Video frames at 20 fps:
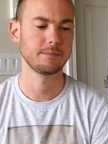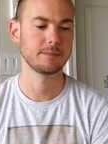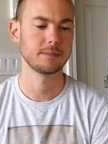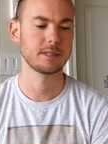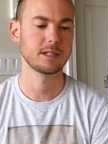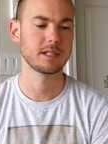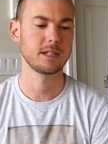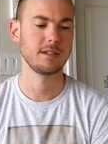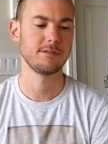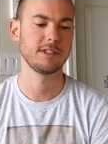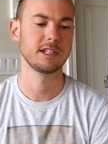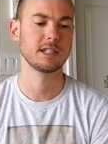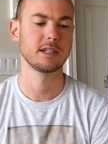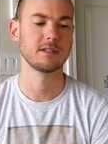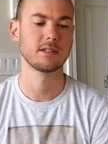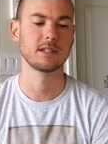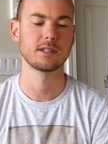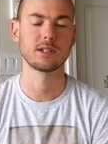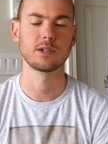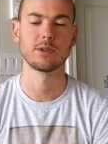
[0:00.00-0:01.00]
Stephen
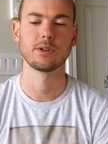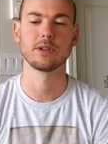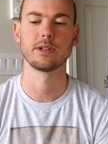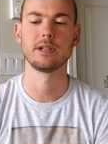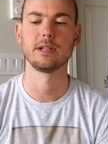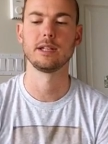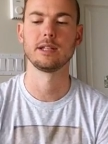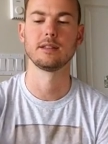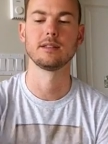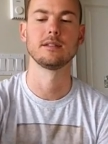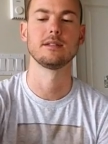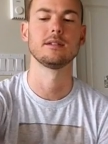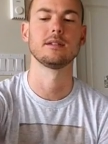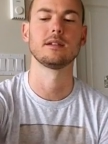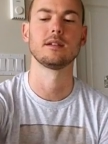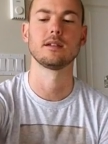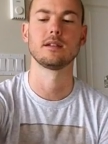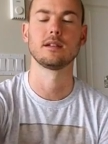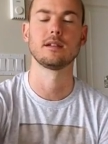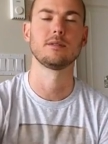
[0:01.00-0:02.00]
tells a story
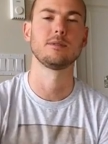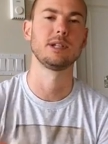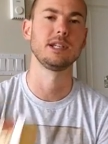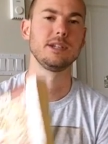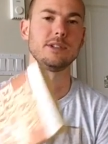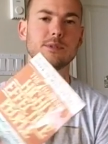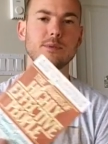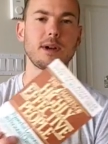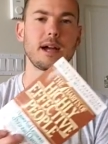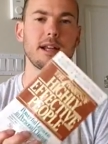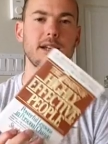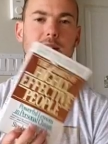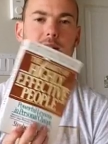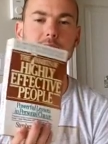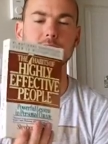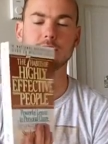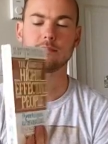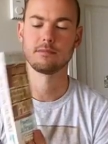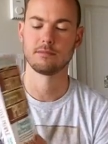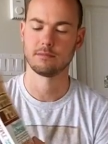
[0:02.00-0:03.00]
when he's riding.
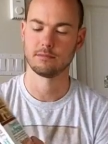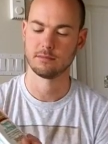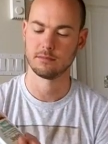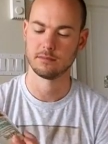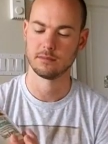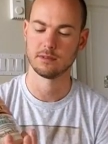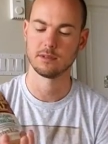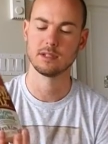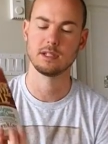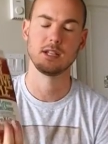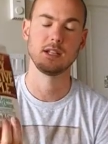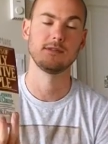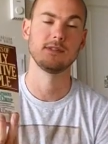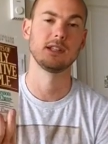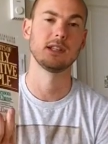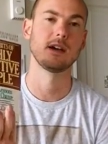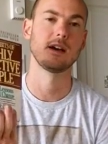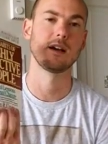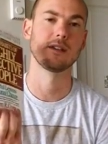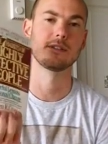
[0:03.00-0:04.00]

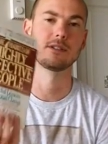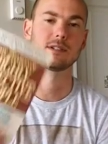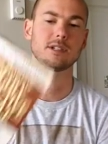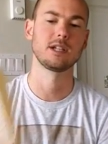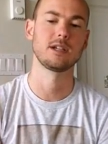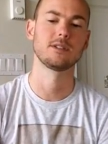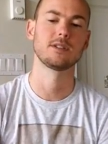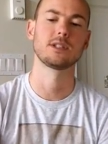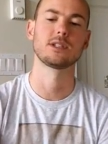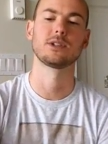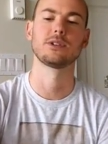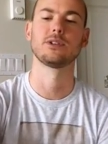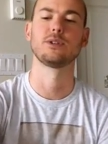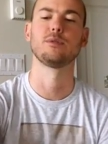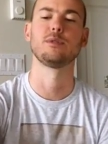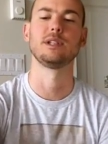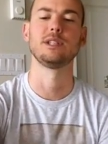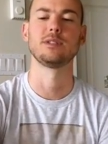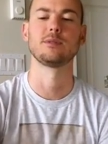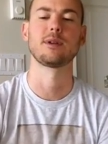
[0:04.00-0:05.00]
Stephen, the author, tells a story
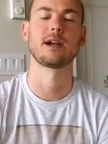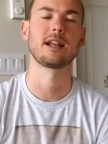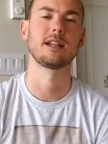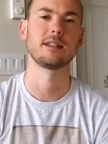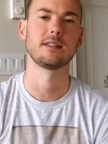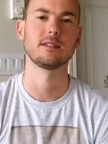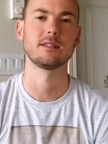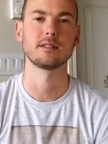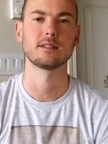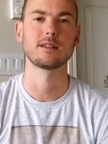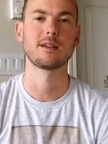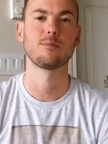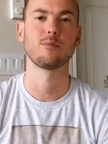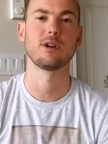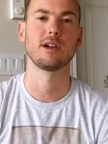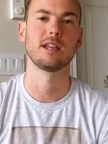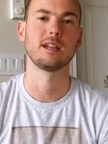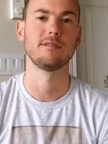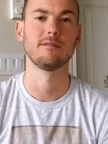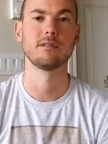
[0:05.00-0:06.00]
when he's riding the
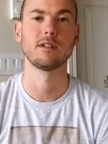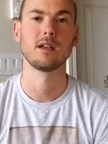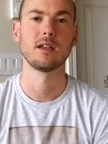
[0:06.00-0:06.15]
subway in